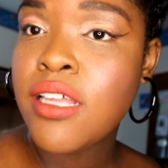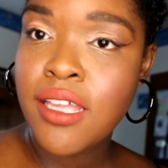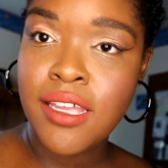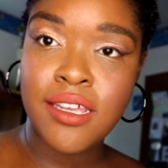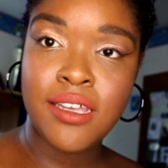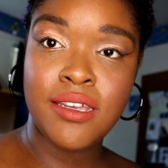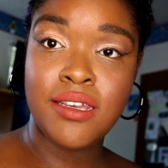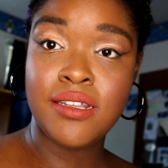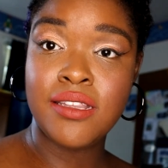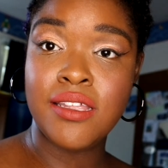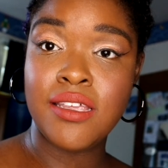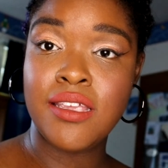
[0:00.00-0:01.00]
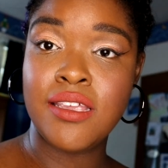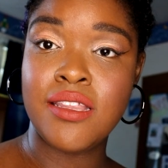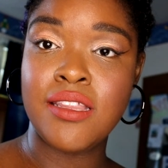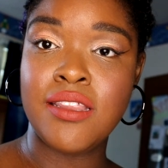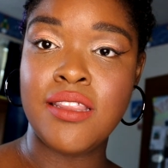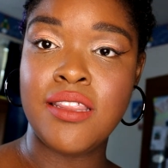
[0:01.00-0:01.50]
And
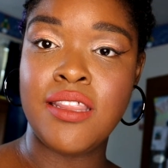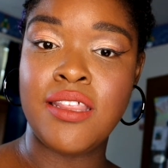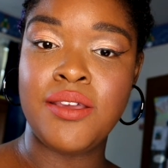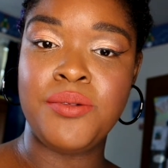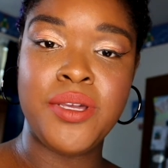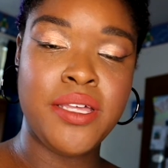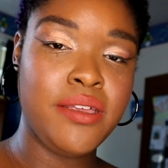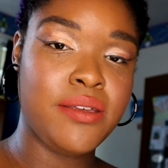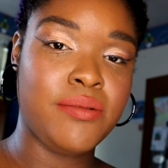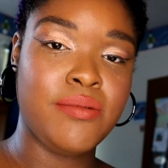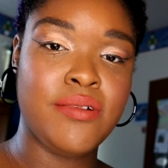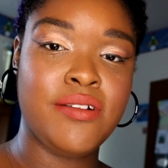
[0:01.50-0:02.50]
there we go.